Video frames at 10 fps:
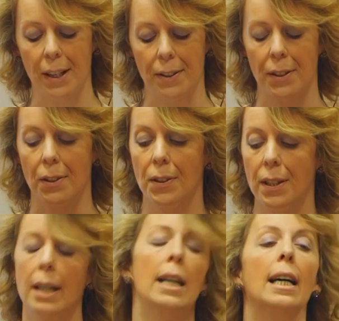
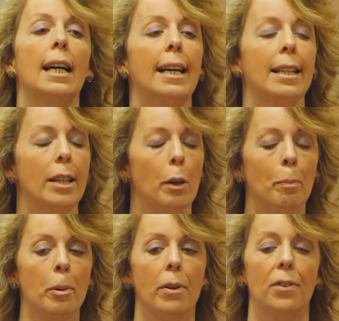reasons, a
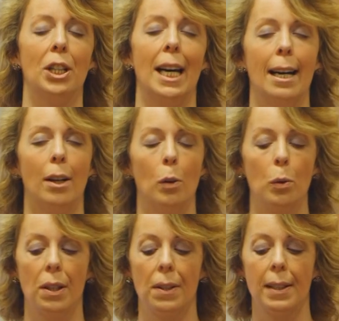number of
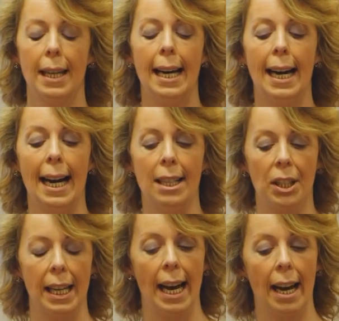shareholders
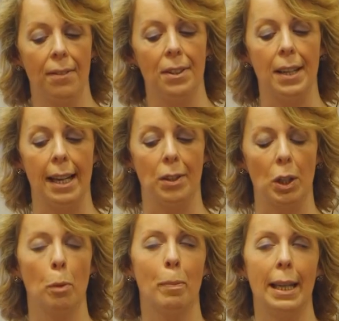actually haven't had to
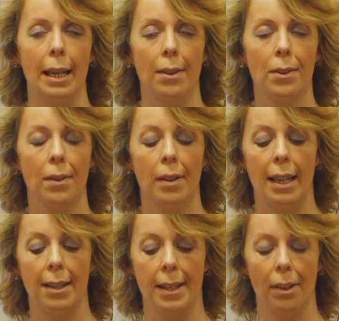complete
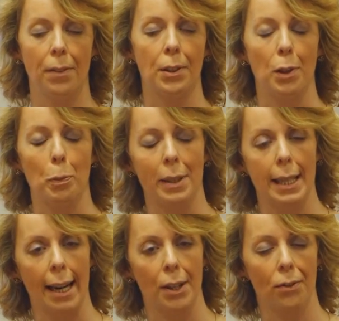a self-assessment
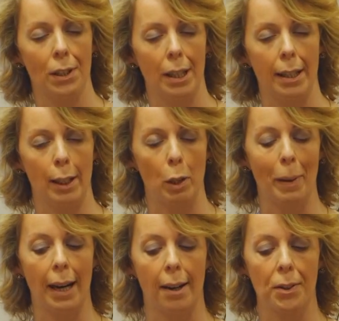tax return in the
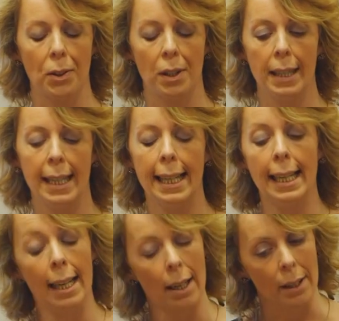past.
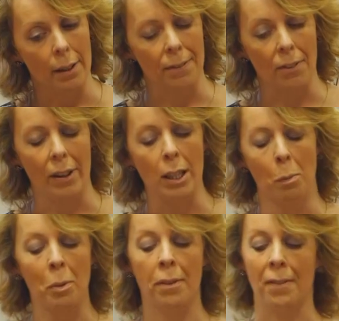For a
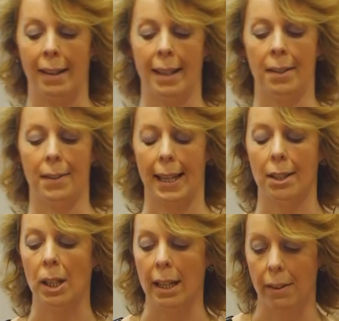number of clients,
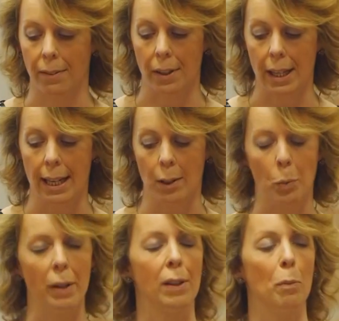actually, over the years,
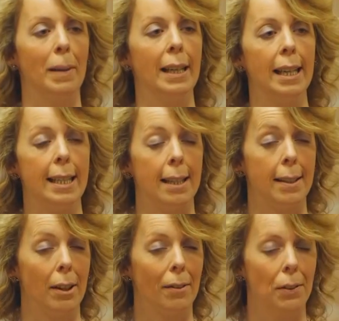we've completed
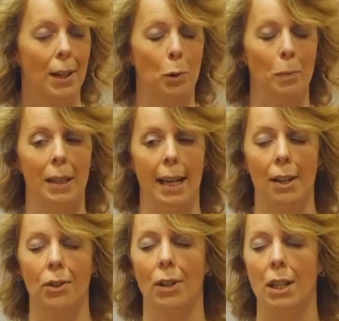self-assessment
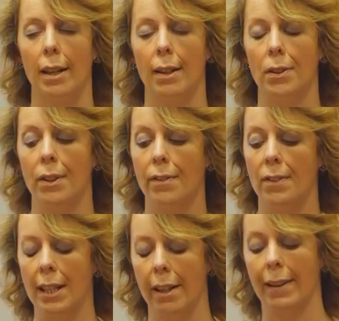tax returns
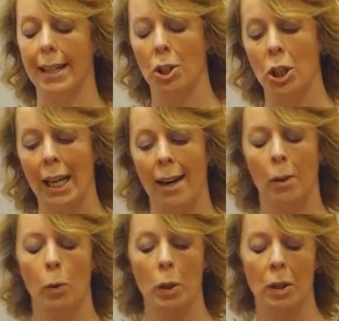for director
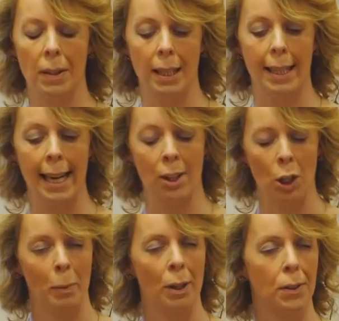shareholders, and
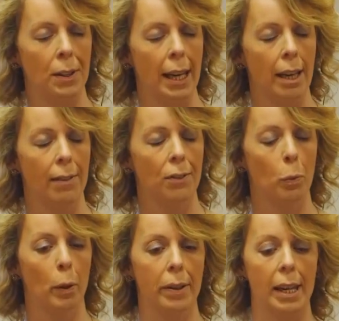HMRC, after
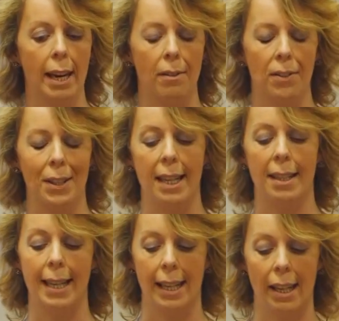1 year, have said,
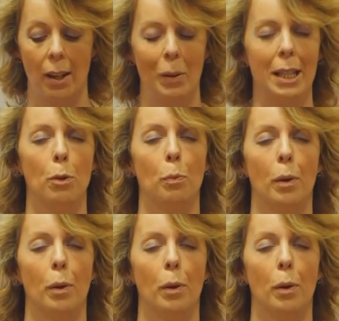thank you, we don't